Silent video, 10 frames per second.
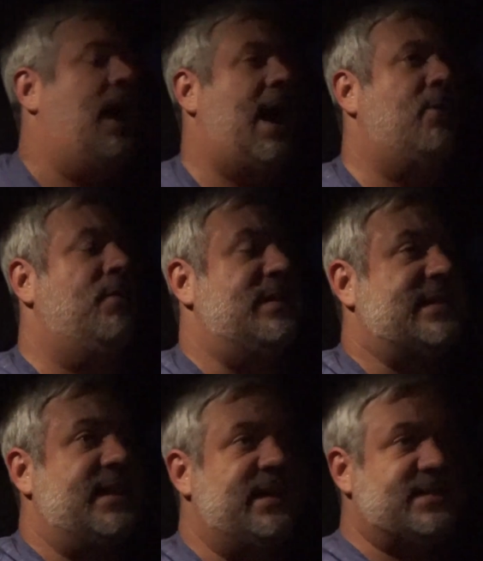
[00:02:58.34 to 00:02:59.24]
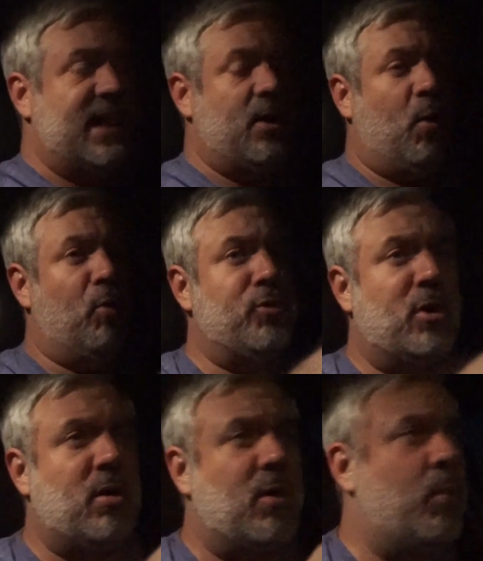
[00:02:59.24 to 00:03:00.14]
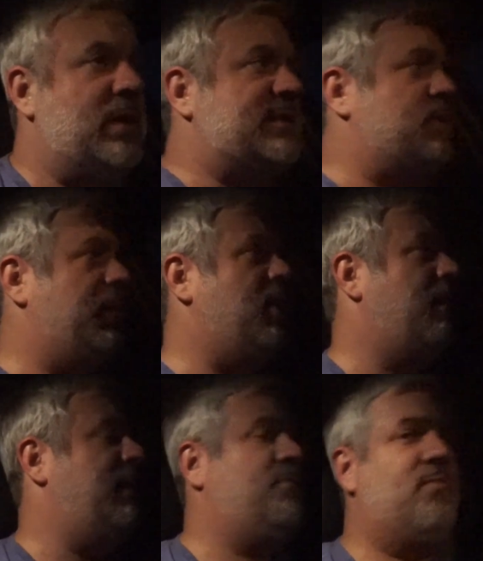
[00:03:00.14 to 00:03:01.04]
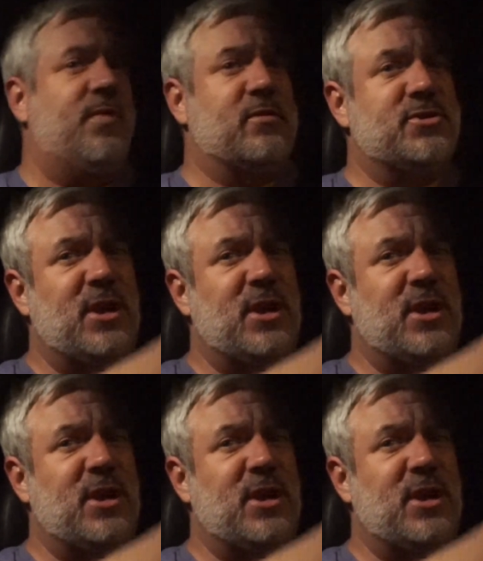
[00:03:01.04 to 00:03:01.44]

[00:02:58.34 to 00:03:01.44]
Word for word: know if it's he's getting older or what's going on. I mean, there's